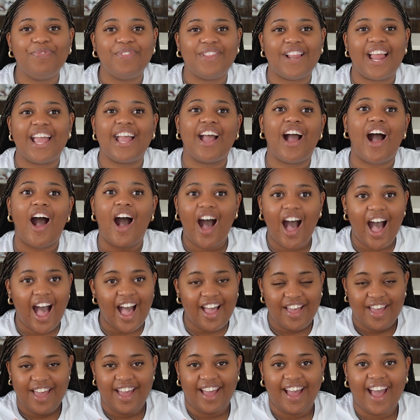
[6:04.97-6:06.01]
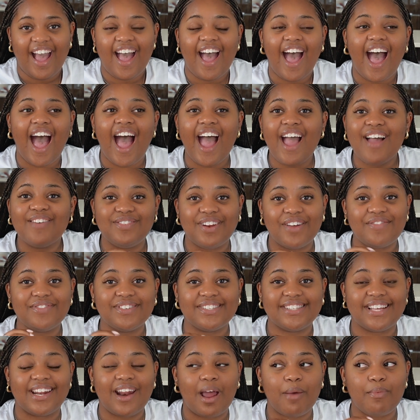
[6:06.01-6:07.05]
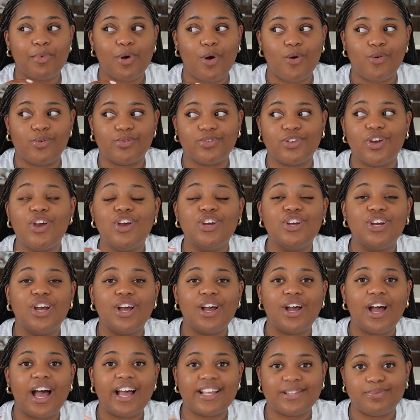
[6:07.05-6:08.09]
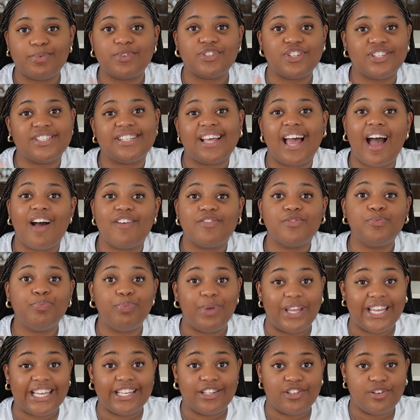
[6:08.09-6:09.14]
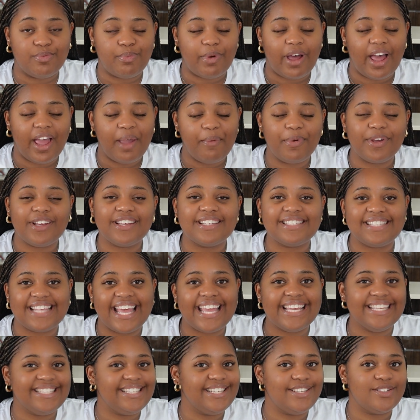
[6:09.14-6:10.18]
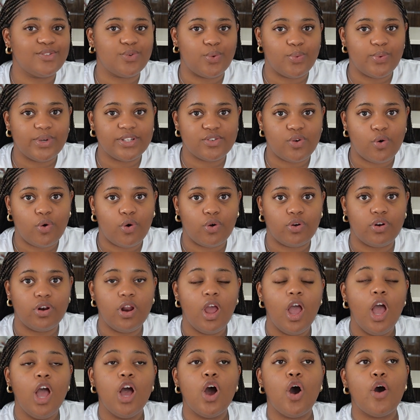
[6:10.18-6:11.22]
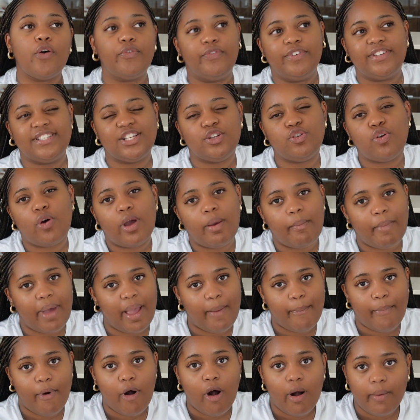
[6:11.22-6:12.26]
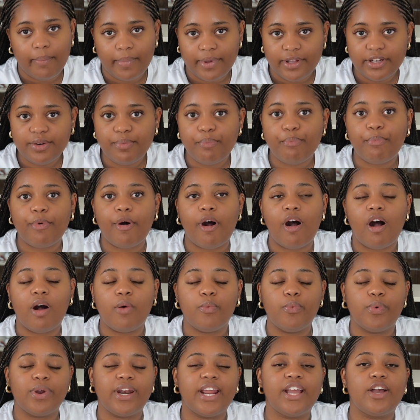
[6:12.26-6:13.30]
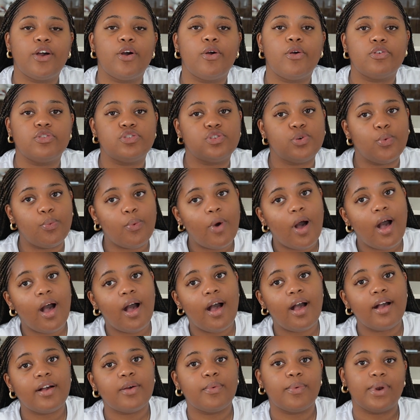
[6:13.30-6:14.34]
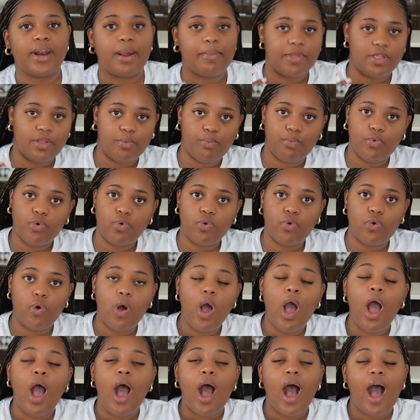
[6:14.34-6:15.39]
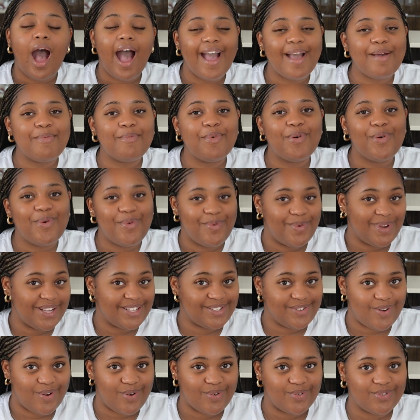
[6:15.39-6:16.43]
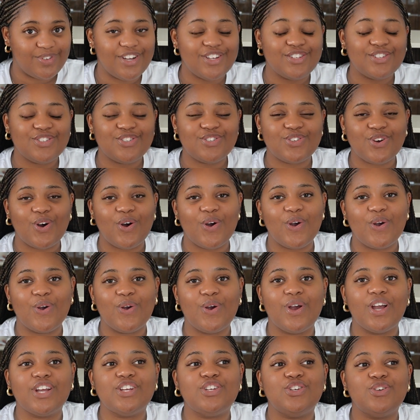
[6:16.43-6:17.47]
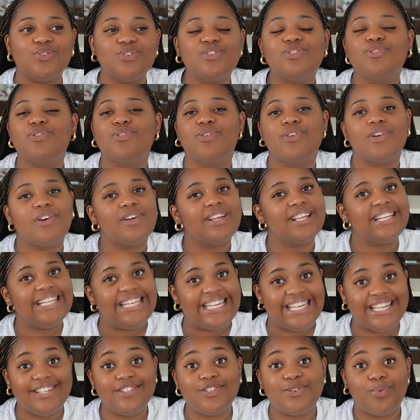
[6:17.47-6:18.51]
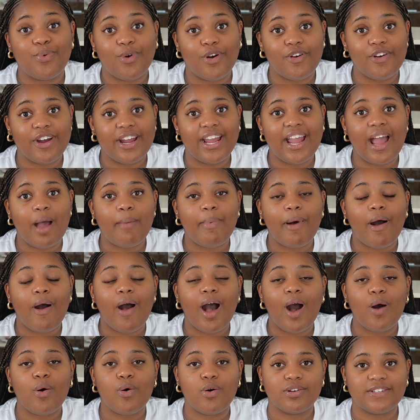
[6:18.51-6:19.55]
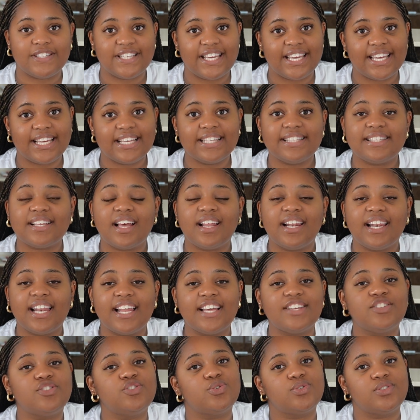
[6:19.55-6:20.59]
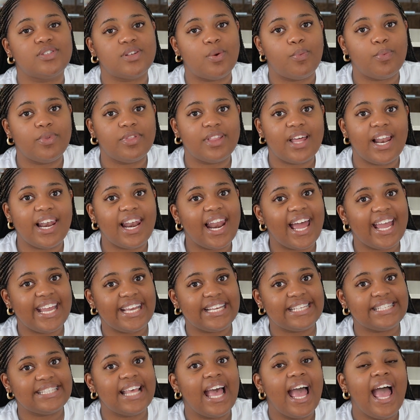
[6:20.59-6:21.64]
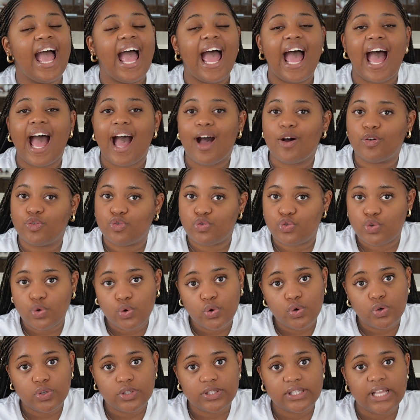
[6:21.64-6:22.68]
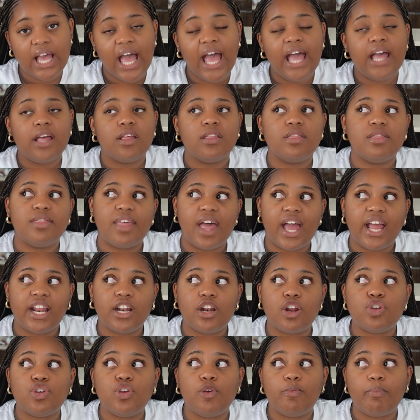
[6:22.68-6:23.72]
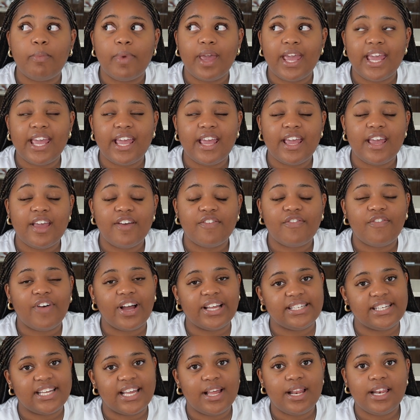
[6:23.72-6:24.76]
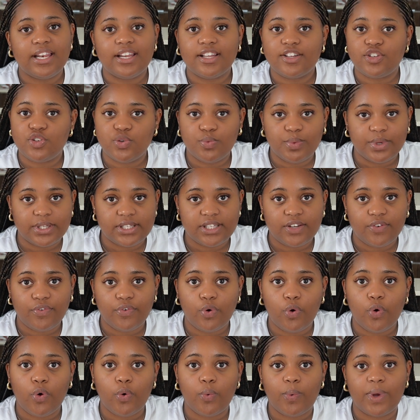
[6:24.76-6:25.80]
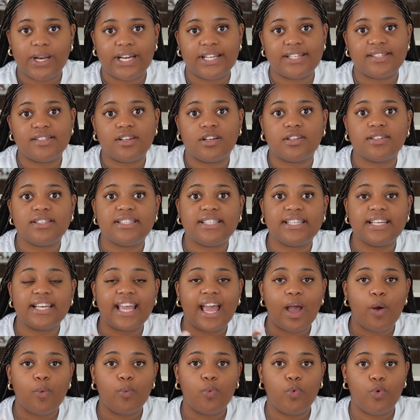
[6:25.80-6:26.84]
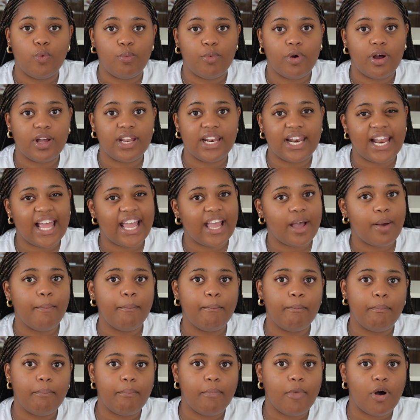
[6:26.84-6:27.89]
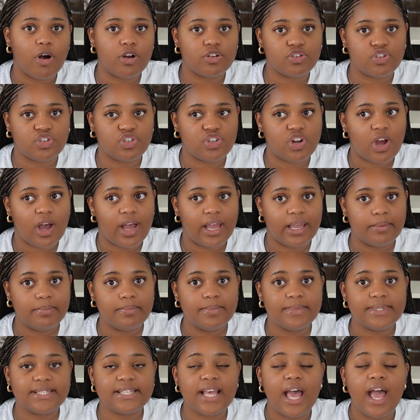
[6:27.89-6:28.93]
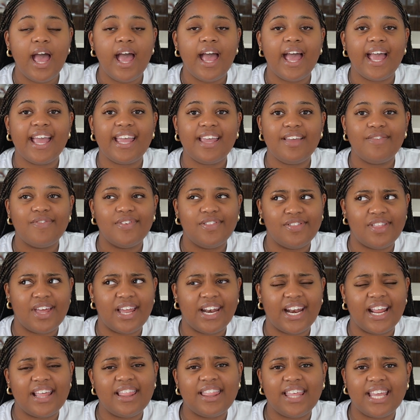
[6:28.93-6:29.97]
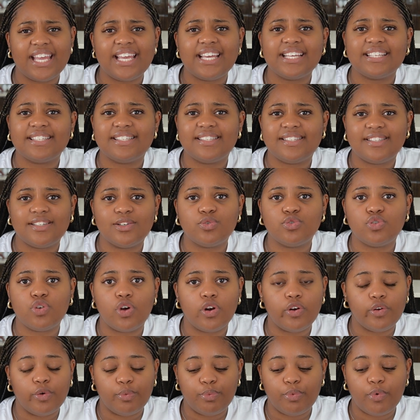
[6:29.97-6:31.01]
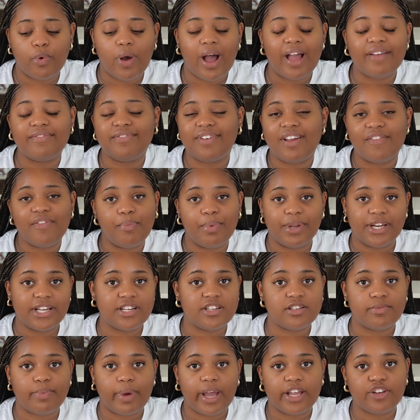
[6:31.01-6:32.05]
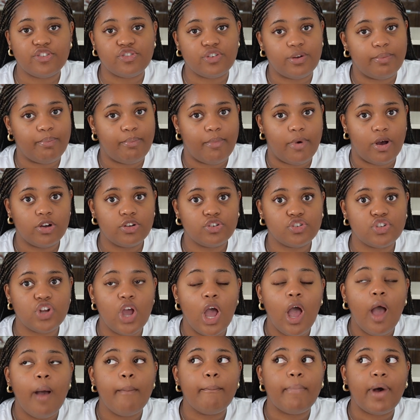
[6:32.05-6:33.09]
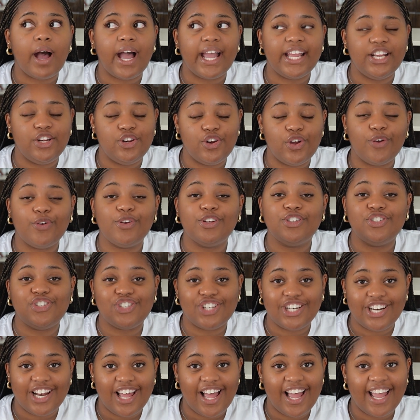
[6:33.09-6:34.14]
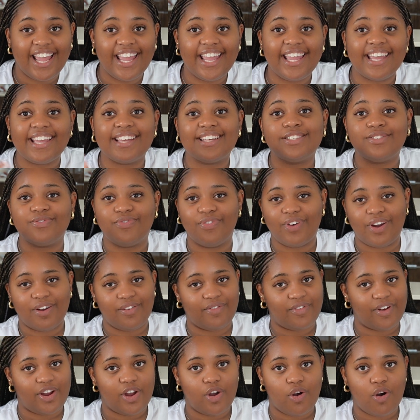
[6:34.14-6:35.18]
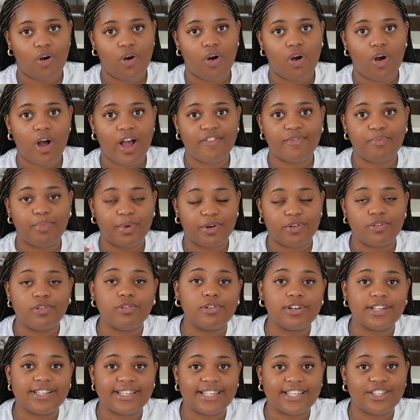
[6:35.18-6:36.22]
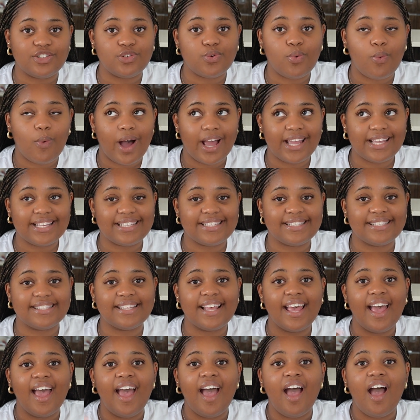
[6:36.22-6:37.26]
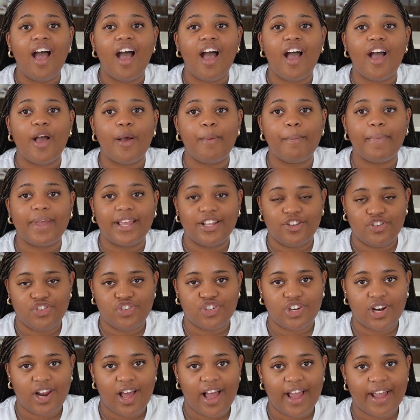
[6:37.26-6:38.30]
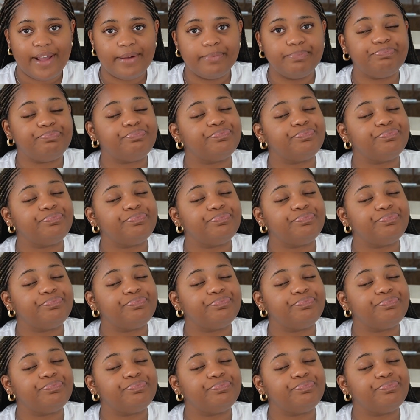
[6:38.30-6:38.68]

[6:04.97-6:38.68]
Like I have never said I'm cold as much as I have being in Dubai, because the AC is always on. Obviously not in my apartment, but when I go to work, when I'm in the mall, I'm always cold. So you do not need to worry about how hot it is unless you're someone that likes outdoors. Then you may find it a little bit difficult when it starts to get warmer in like March times. Even then I think it's still tolerable. I've never been in Dubai during March, but I know in July it is very, very hot. I've been on holiday twice in July.